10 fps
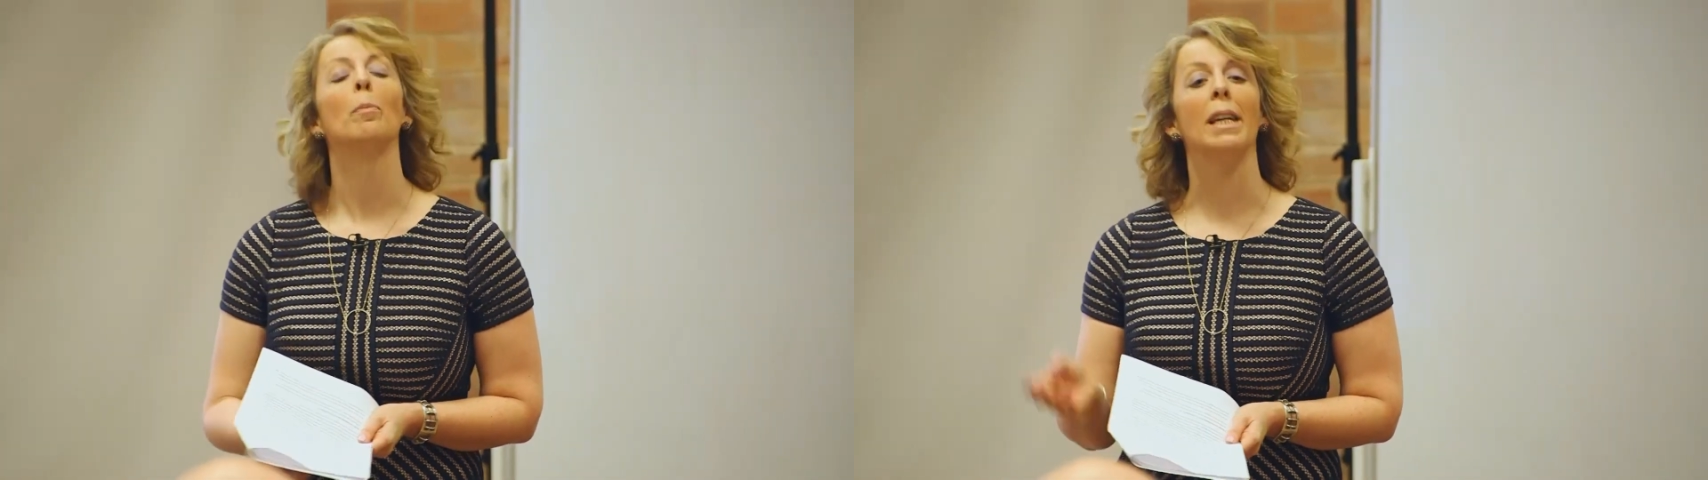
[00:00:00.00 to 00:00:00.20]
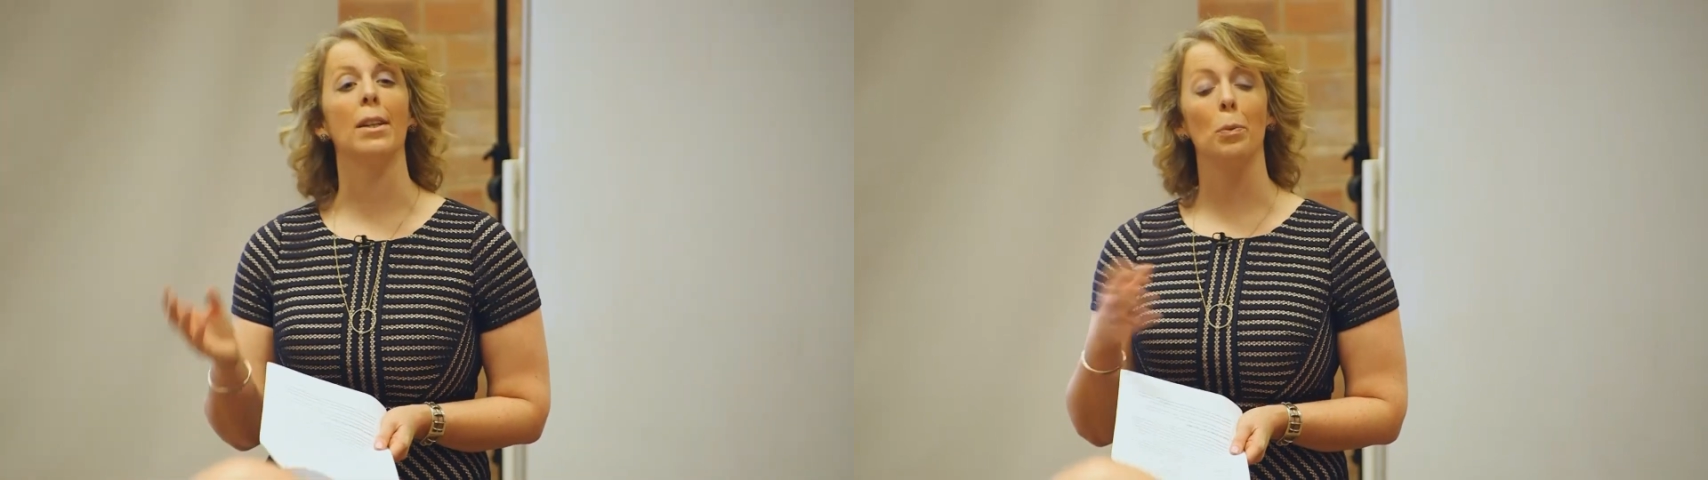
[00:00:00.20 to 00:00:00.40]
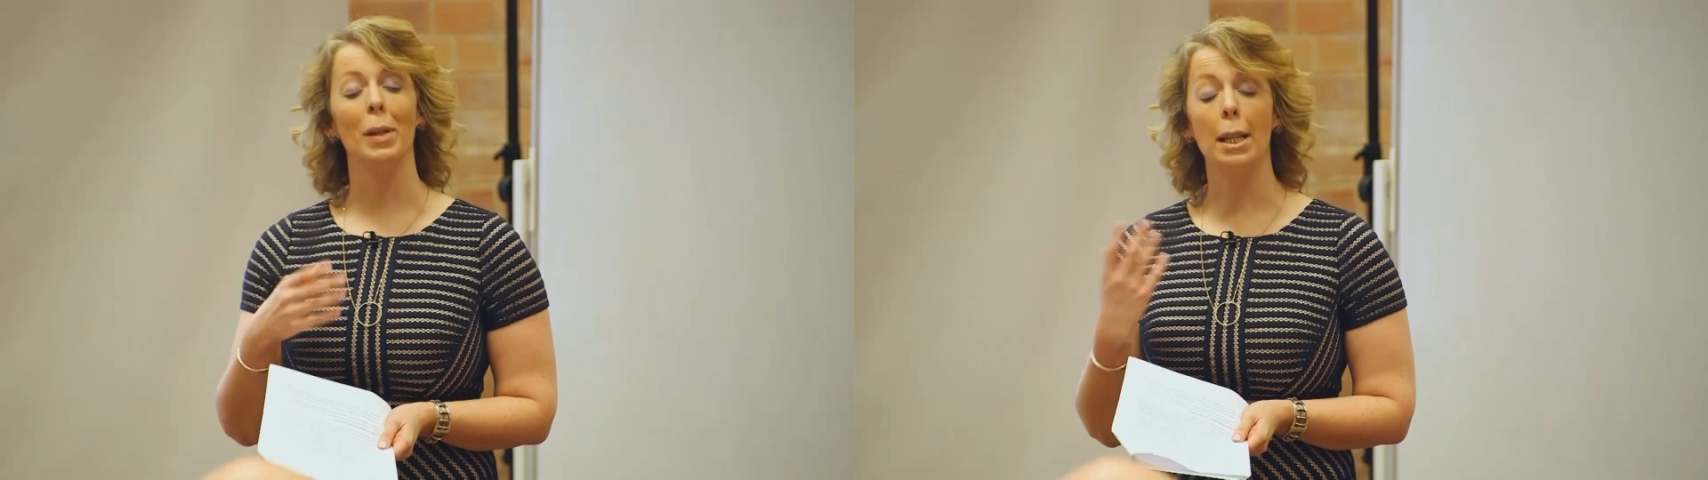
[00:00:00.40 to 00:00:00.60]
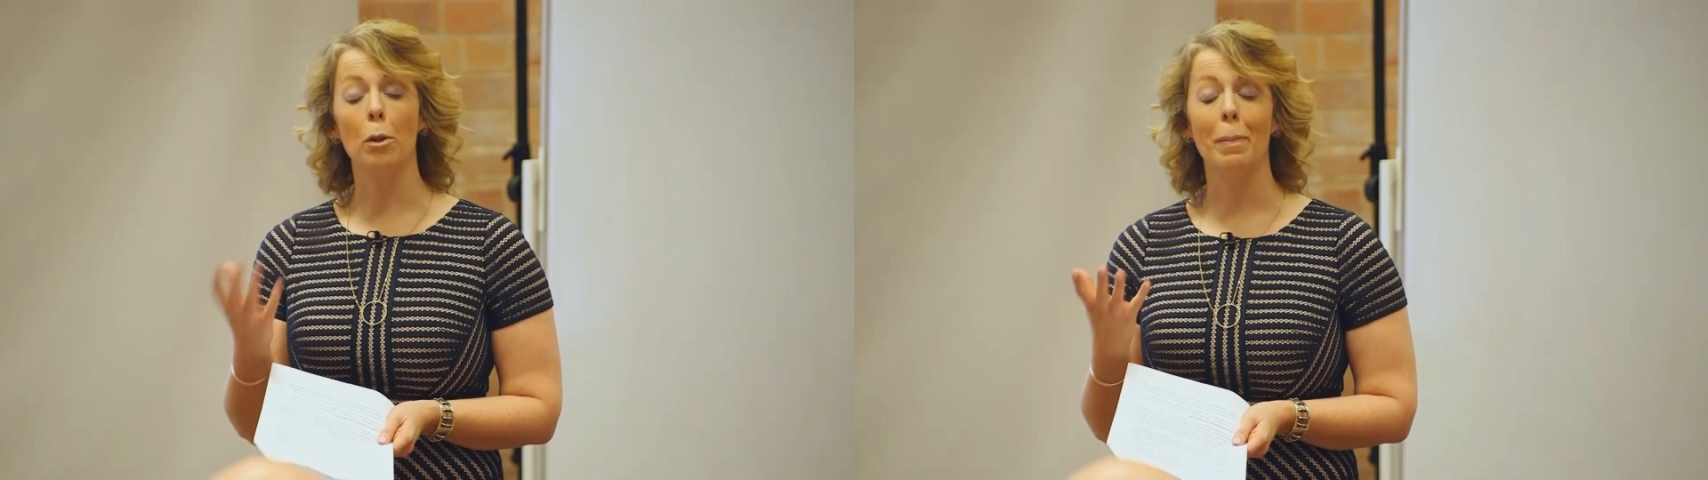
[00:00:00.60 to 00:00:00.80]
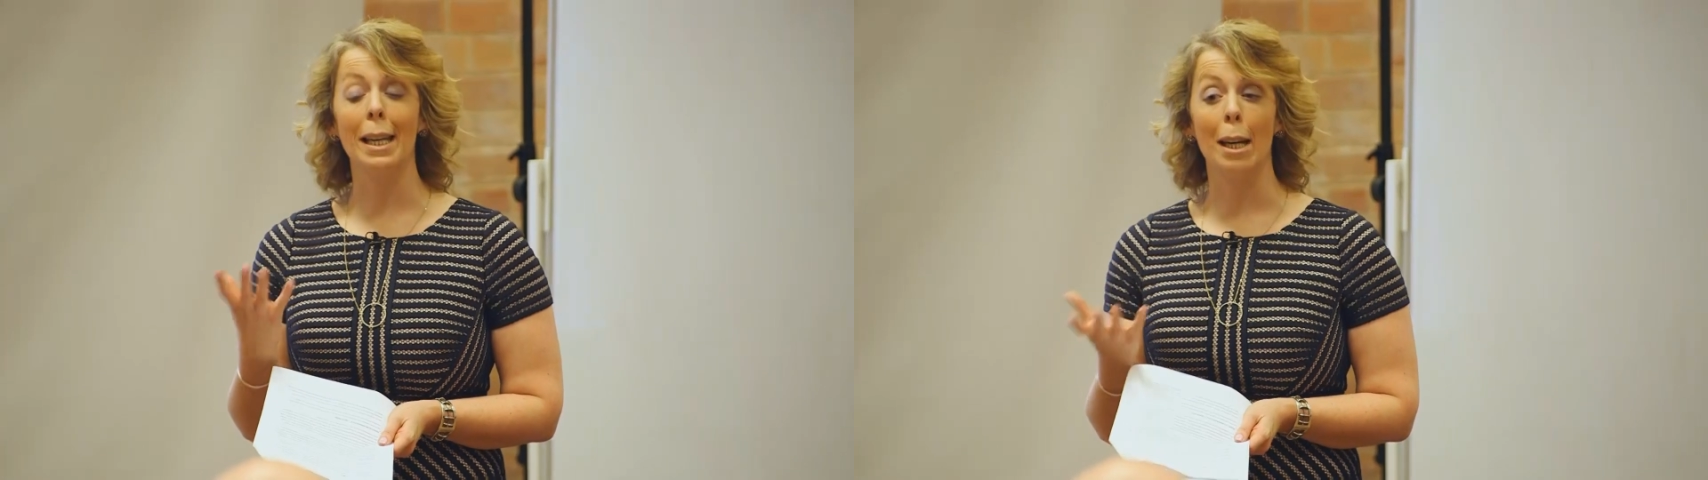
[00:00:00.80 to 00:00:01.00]
because we
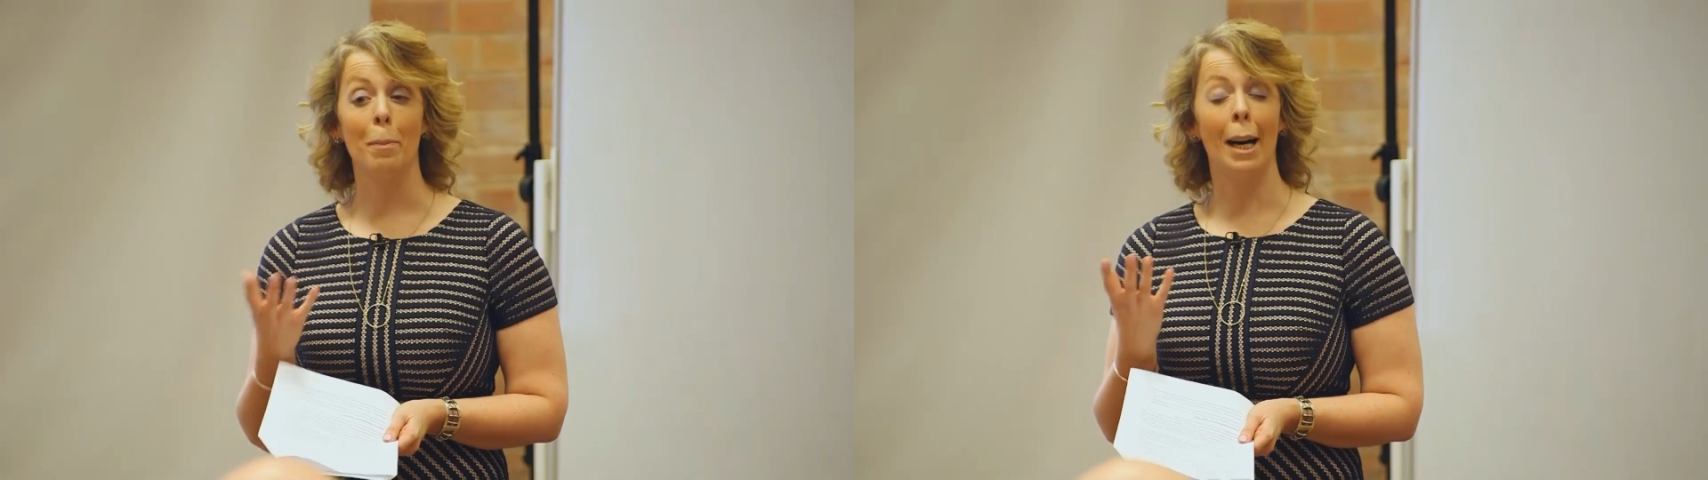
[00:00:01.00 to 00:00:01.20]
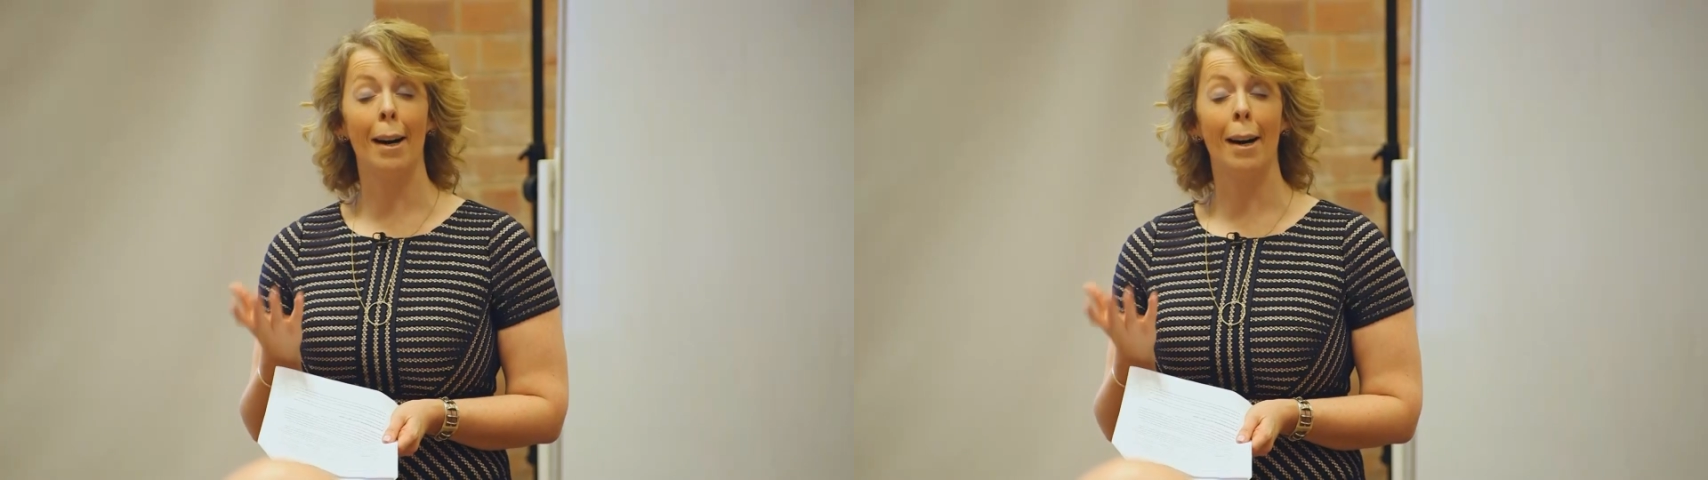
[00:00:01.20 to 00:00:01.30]
don't become a